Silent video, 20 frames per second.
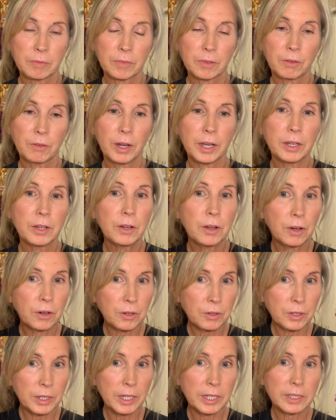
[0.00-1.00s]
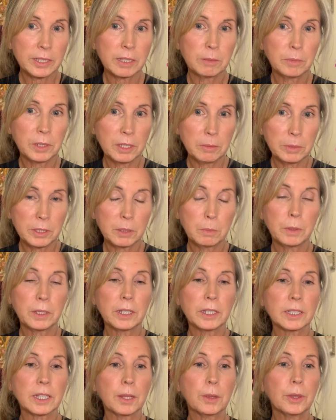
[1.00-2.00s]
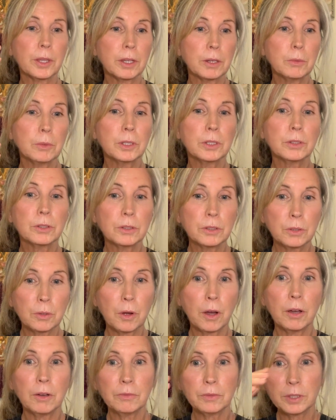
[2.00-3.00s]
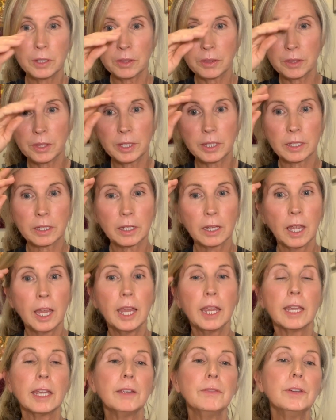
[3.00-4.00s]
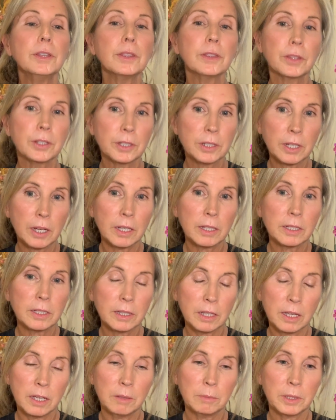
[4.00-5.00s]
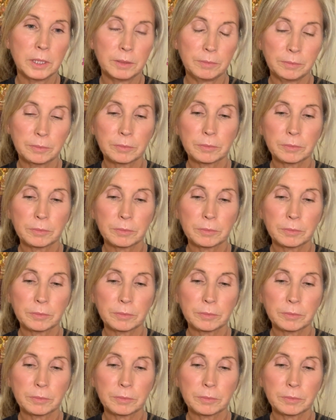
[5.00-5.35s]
right? Not create some image, because I think we do often think, even the Dalai Lama,